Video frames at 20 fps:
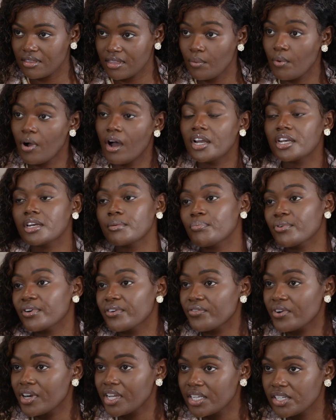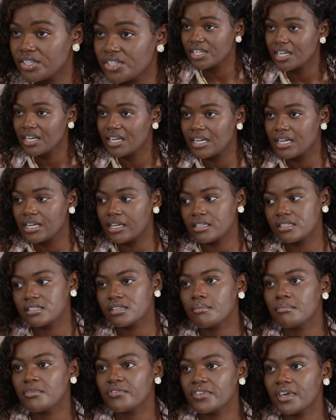they were underprivileged, and
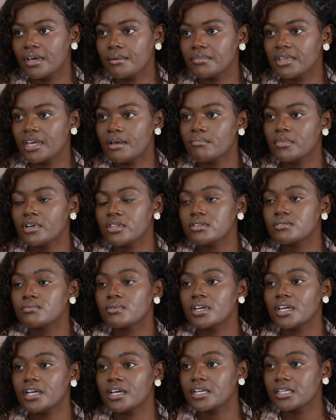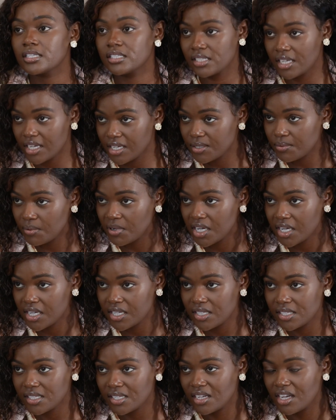some of them, their mothers were sex
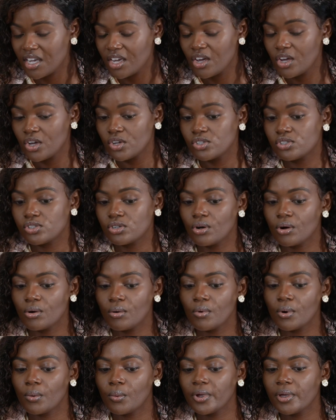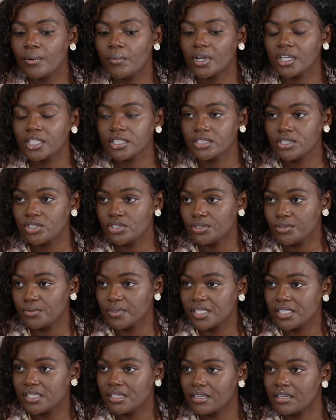workers. So what we wanted to do
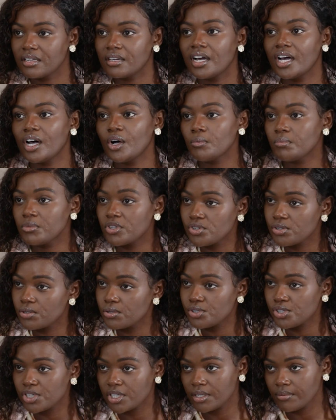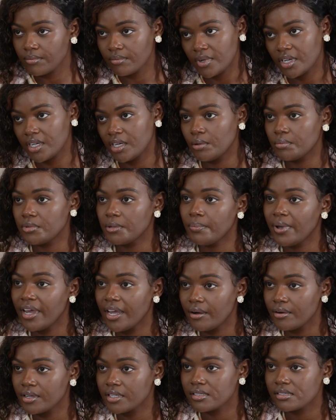is help the children and help the
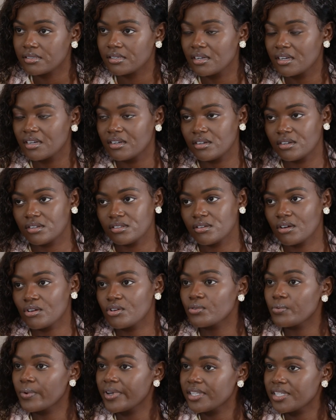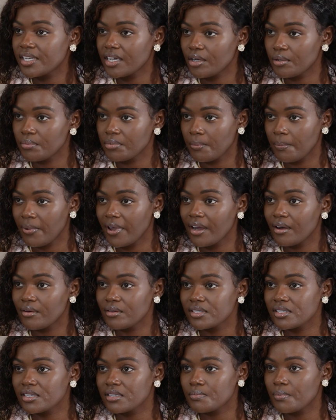parents. So a good way to help the
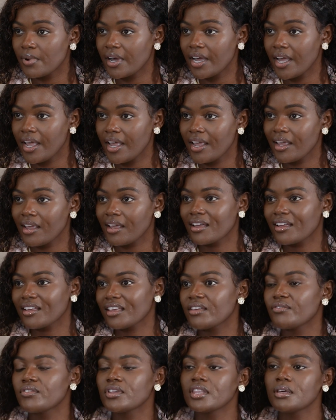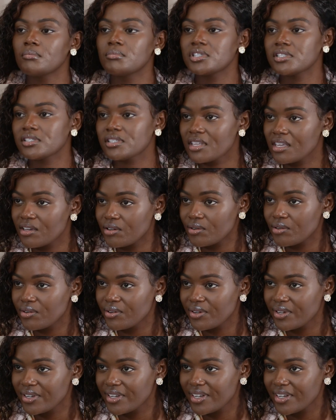parents is by giving them a skill.